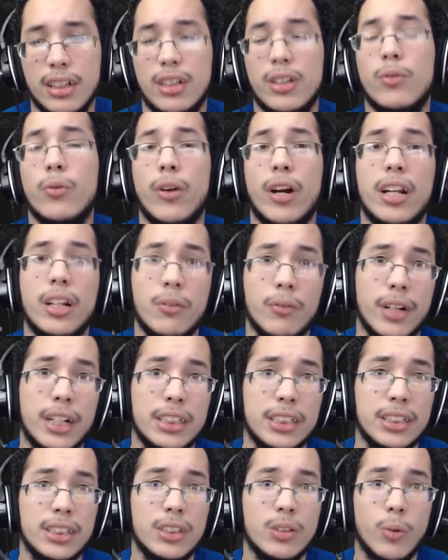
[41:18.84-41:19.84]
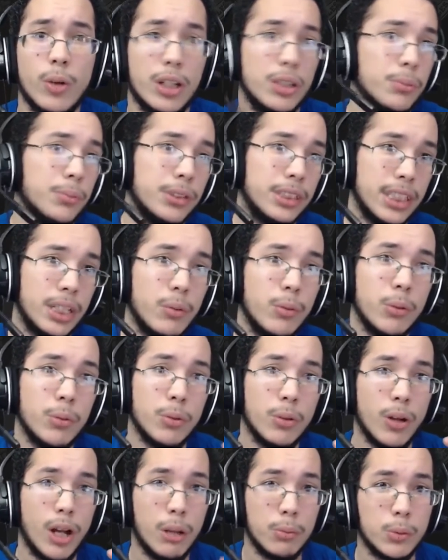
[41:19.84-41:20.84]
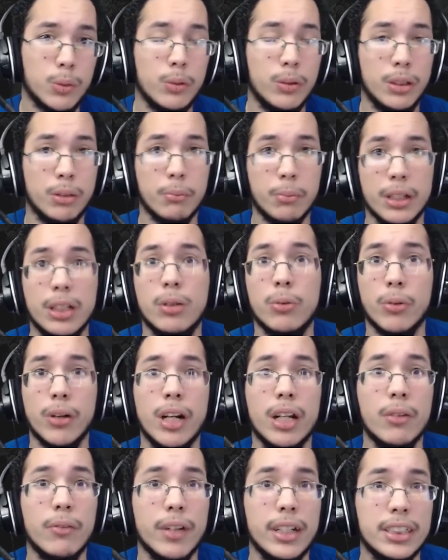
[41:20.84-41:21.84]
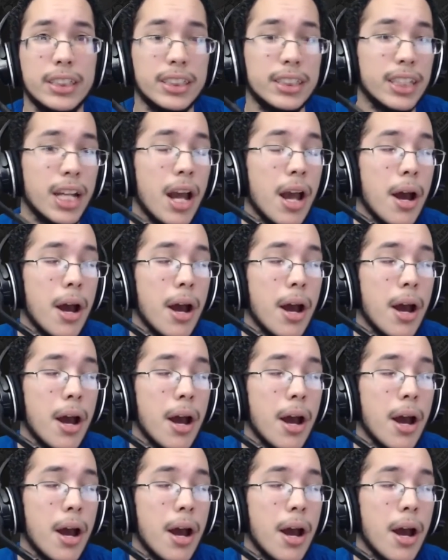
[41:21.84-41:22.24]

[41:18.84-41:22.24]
Rhode and Regis 100%. We will absolutely be the Rhode and Regis,